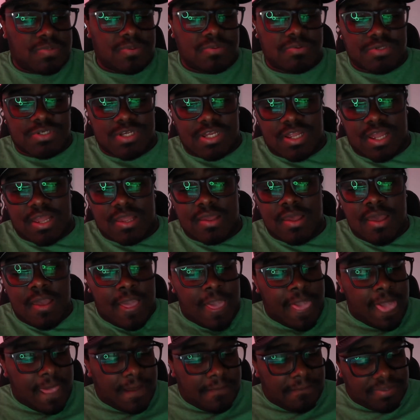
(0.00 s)
people say that
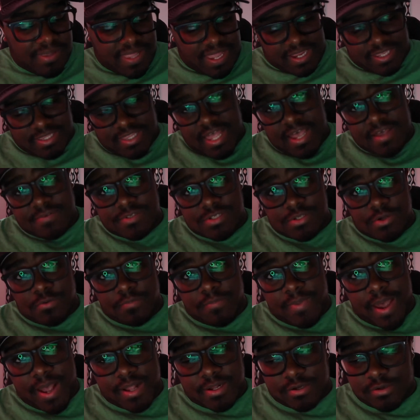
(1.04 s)
Black lives
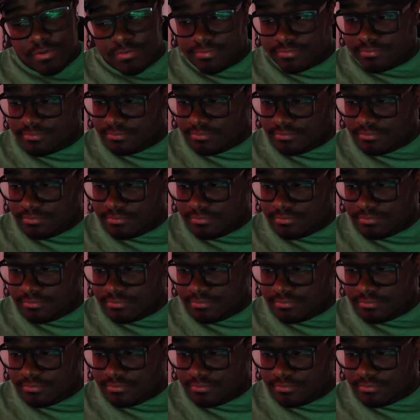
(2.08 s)
don't matter